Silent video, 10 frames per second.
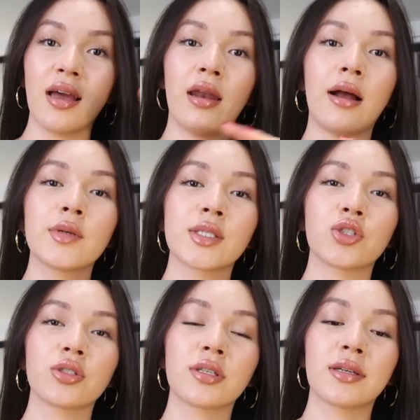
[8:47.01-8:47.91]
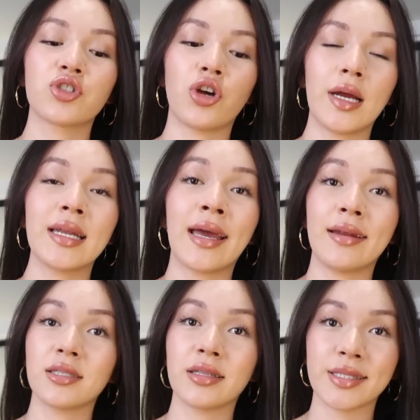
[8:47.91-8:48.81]
and I was trying to get
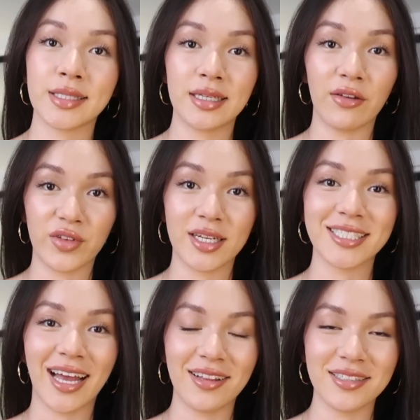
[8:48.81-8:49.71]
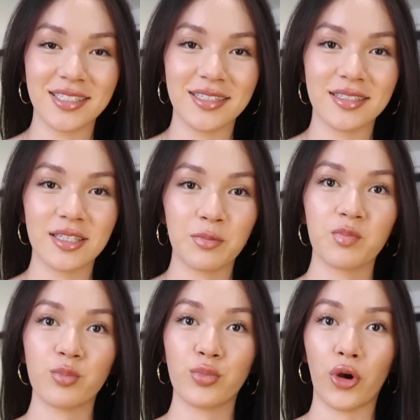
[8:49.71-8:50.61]
into this gifted and talented
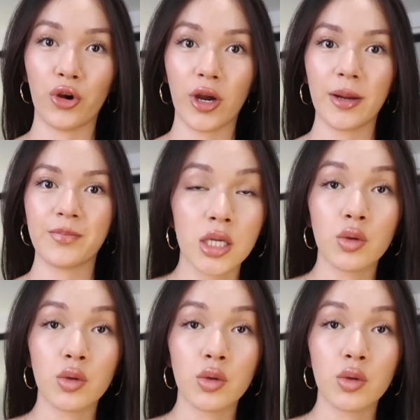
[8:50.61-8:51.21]
program.